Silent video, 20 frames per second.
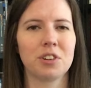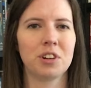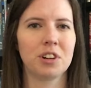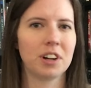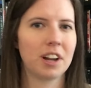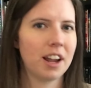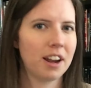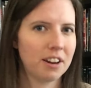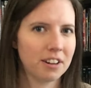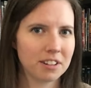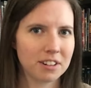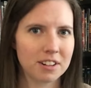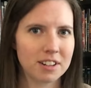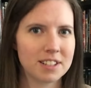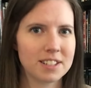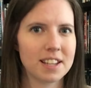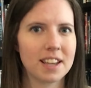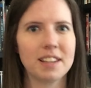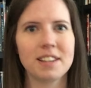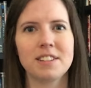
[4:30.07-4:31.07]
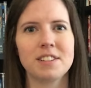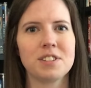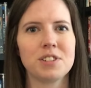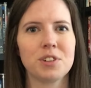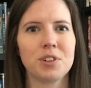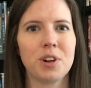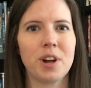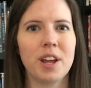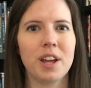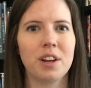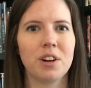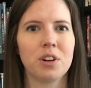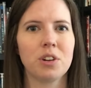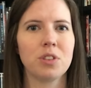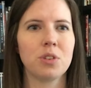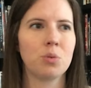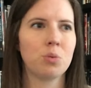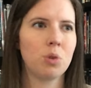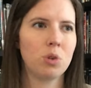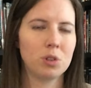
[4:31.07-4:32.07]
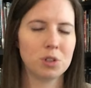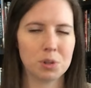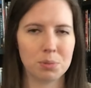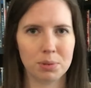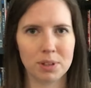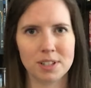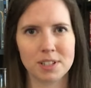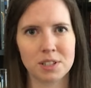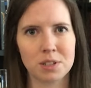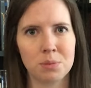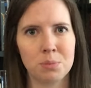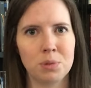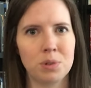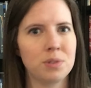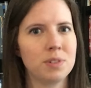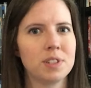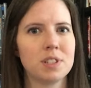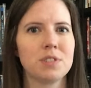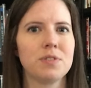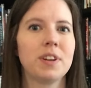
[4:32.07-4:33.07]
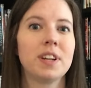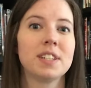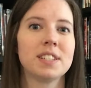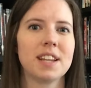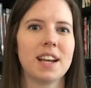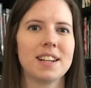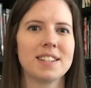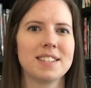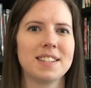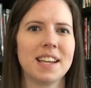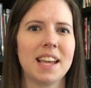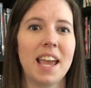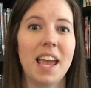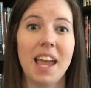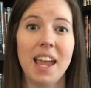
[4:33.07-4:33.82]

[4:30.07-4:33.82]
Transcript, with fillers: Her character design is great, her, the role she plays in the movie is fantastic,